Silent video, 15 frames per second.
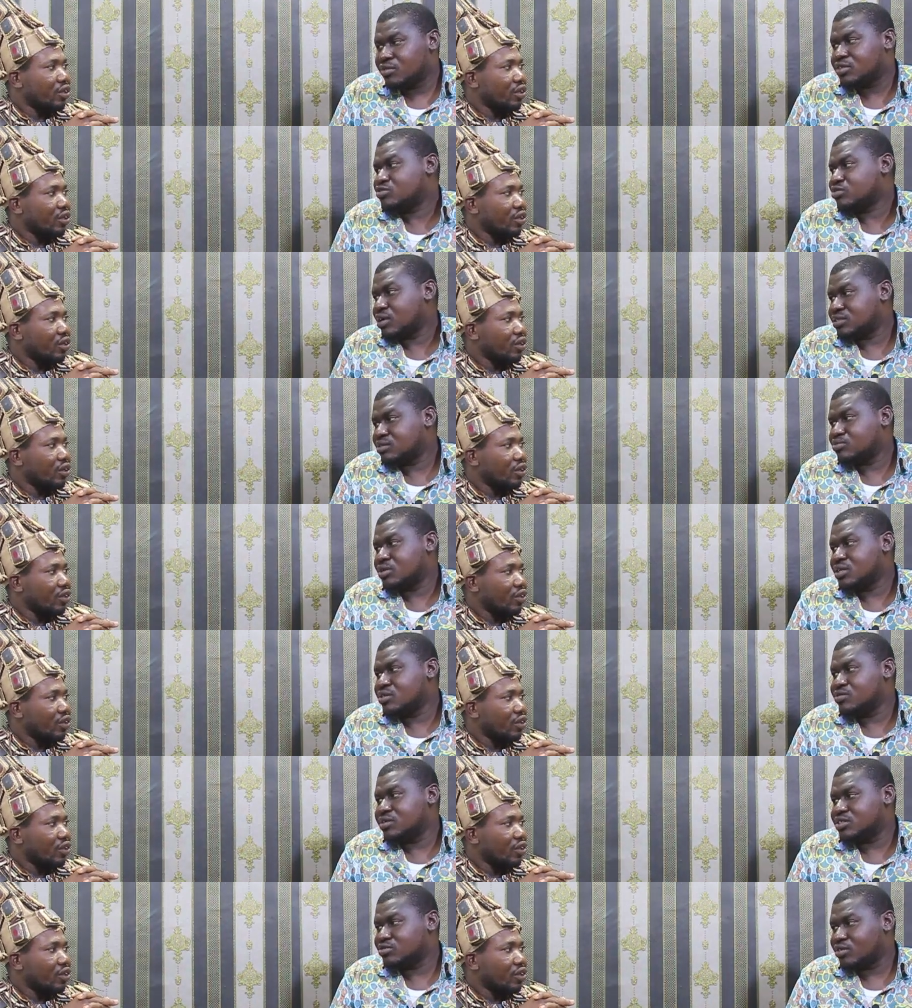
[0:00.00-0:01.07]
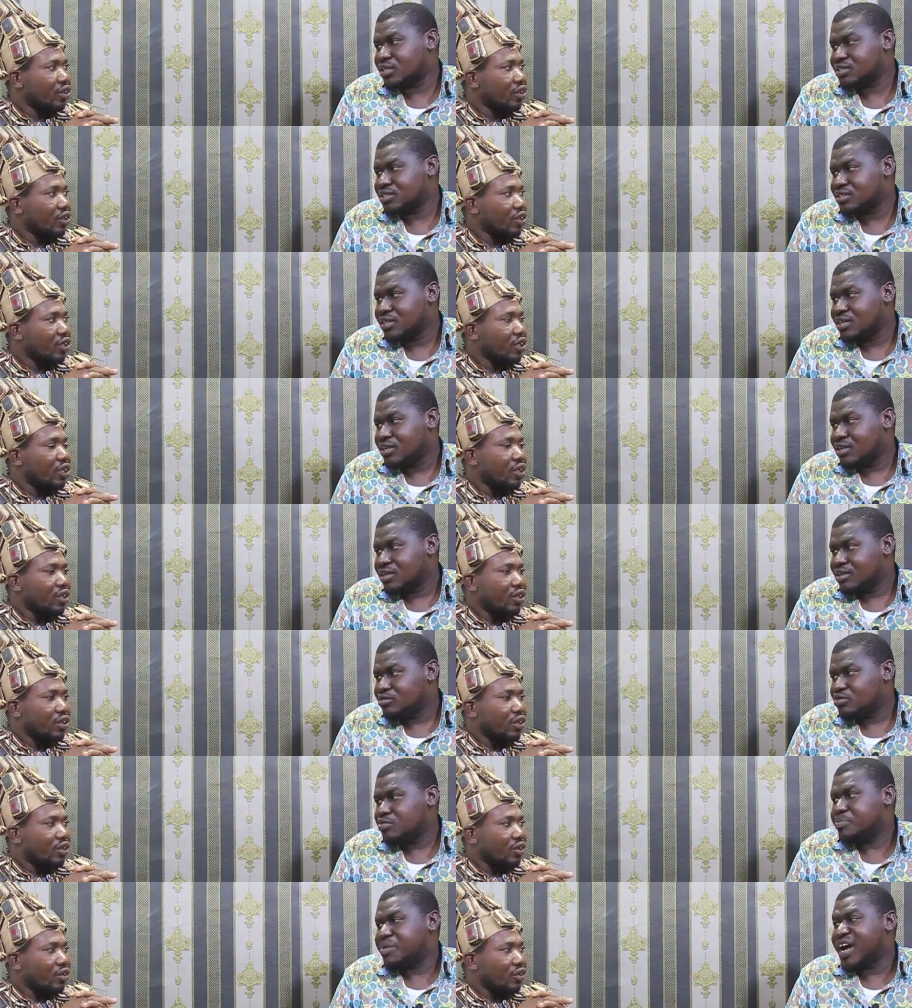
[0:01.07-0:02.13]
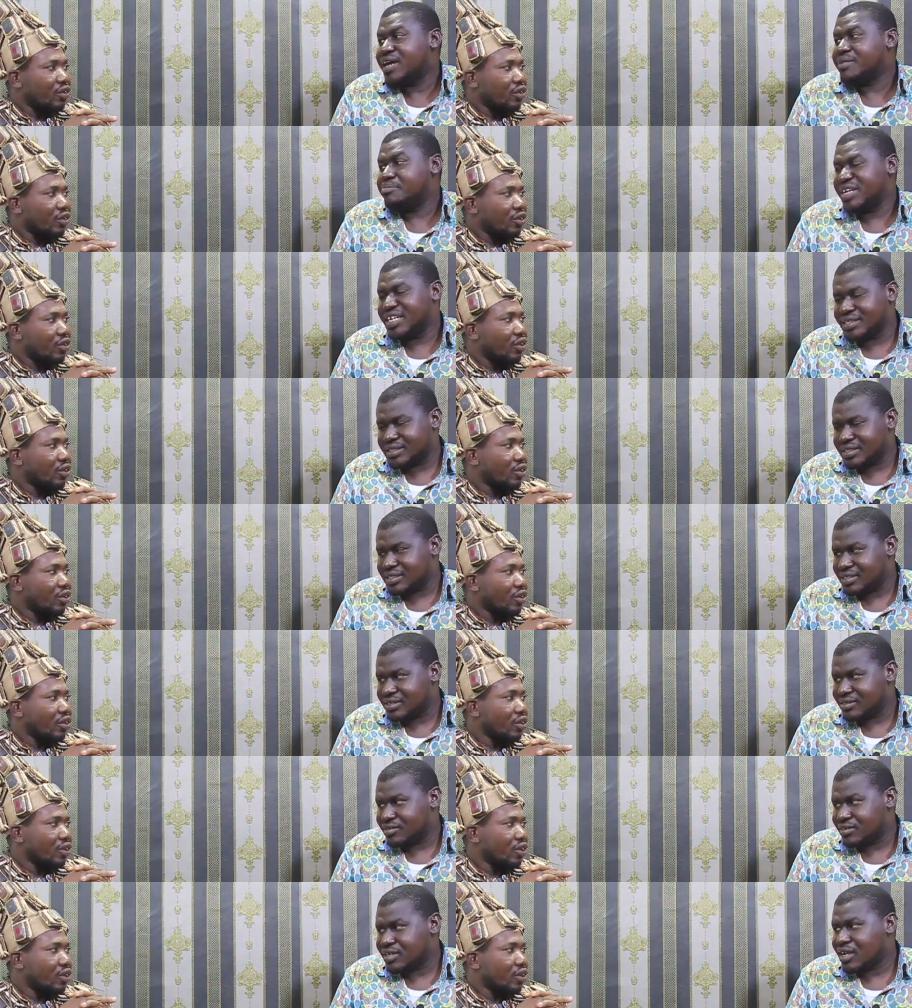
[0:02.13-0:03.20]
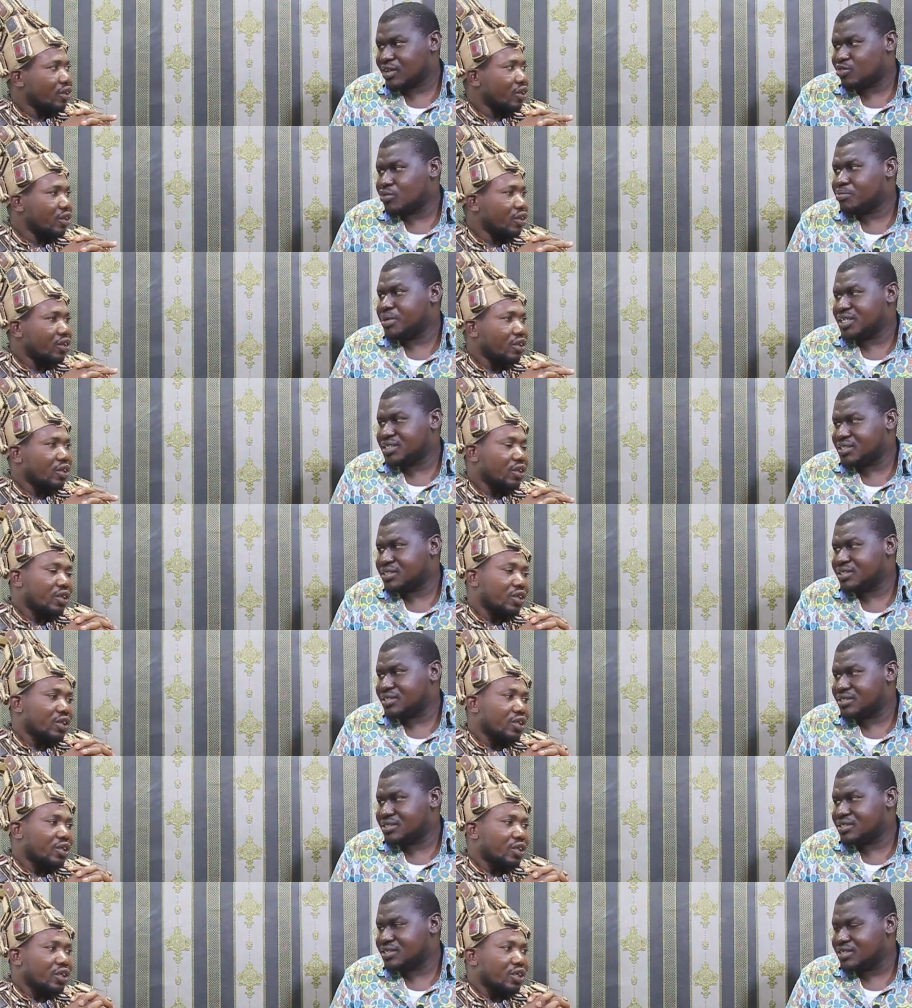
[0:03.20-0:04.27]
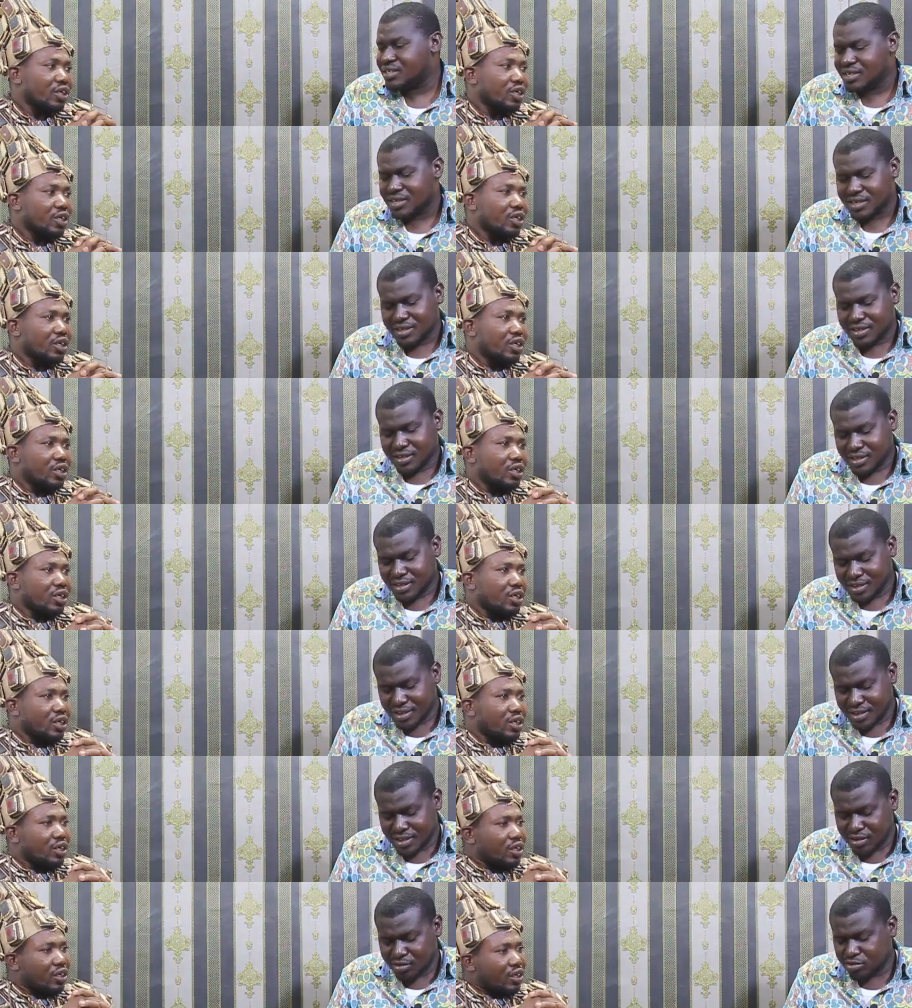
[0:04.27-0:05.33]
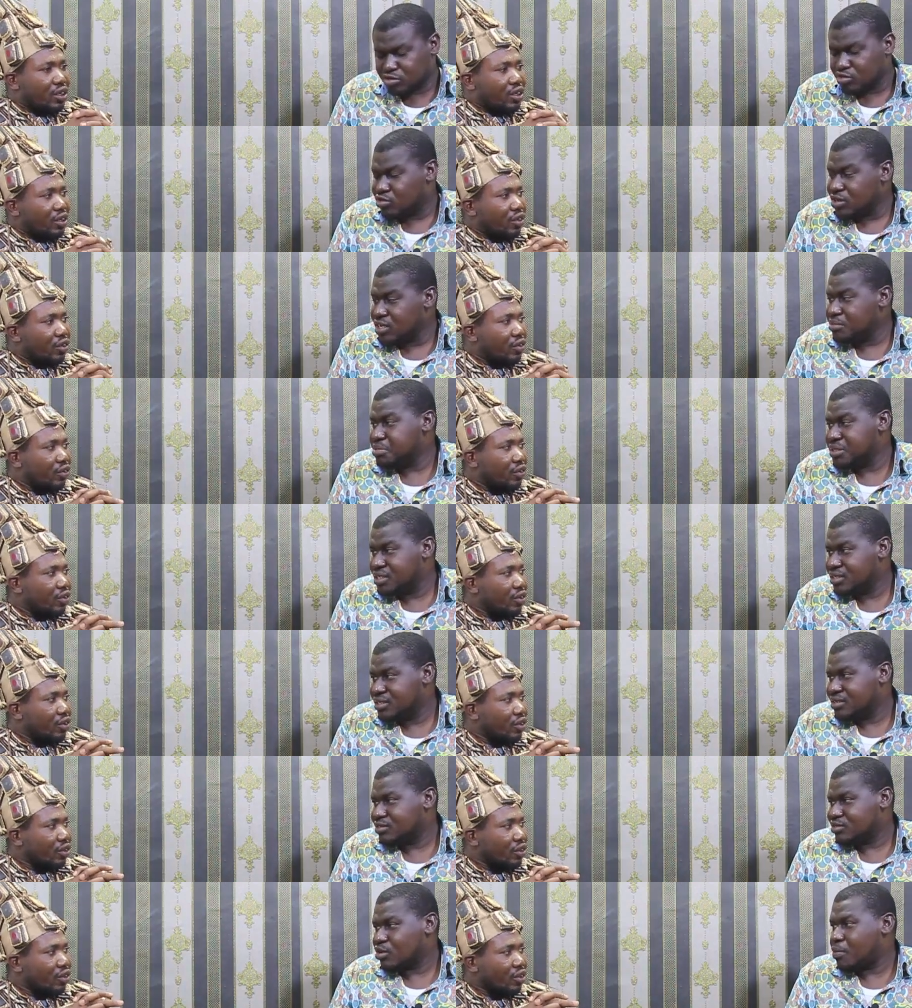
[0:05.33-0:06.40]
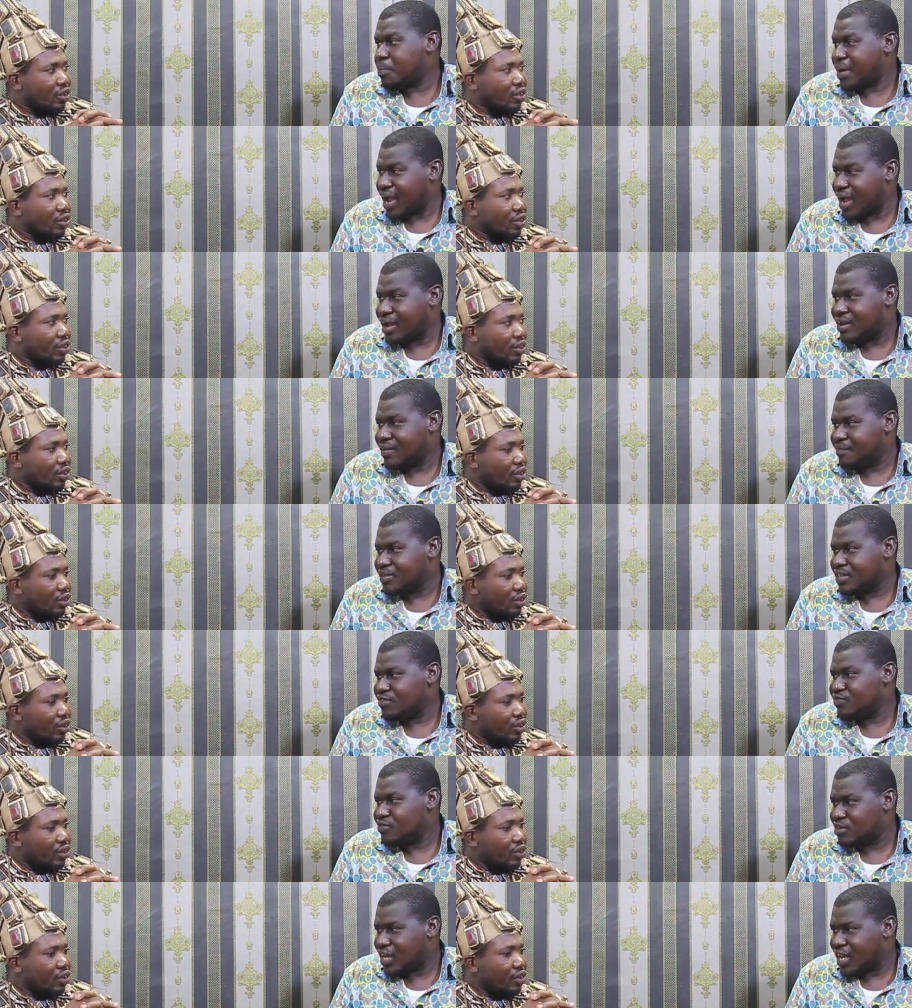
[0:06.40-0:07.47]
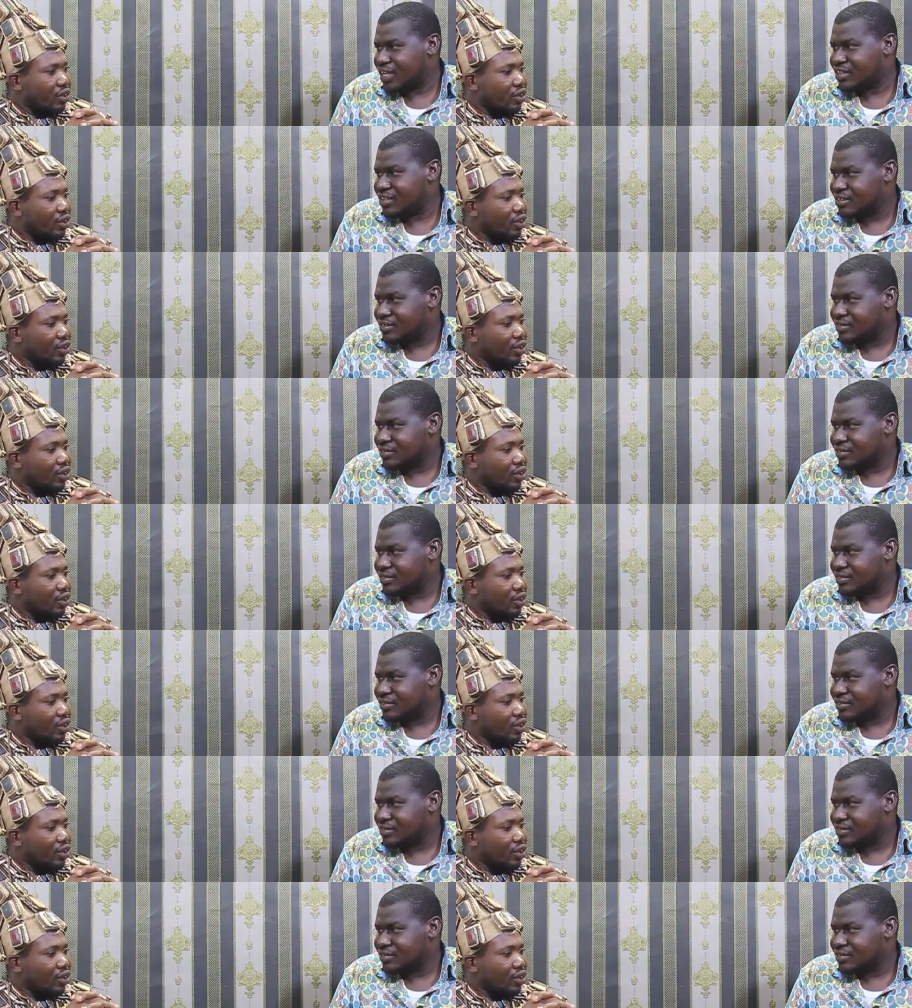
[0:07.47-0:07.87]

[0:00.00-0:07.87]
Speaker 1: rituals, money rituals, to buy Benz, or their top Benz. Uh, so, if you like,